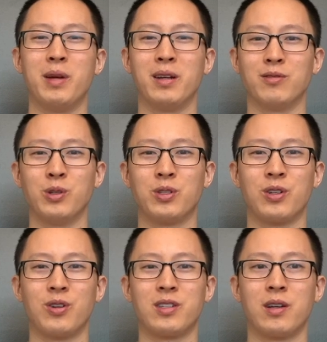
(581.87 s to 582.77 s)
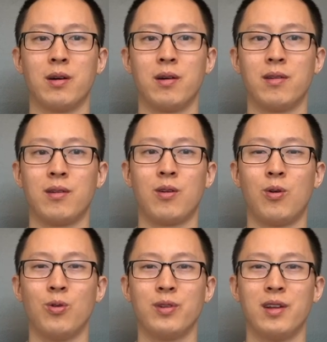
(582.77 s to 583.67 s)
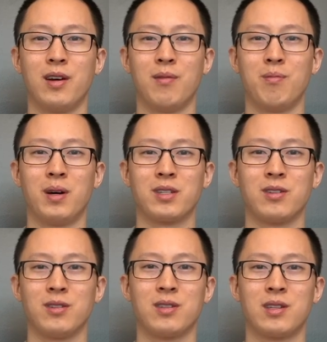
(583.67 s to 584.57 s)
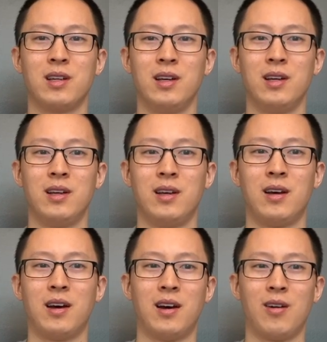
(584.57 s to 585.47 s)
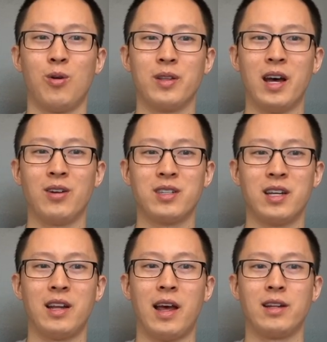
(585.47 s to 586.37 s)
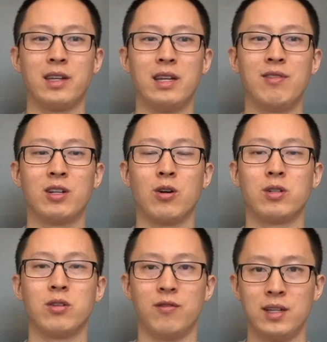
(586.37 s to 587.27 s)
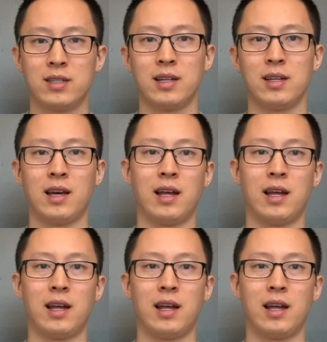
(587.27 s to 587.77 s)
being looser to hold the muscles, hold the L-sit, and even go into a V-sit.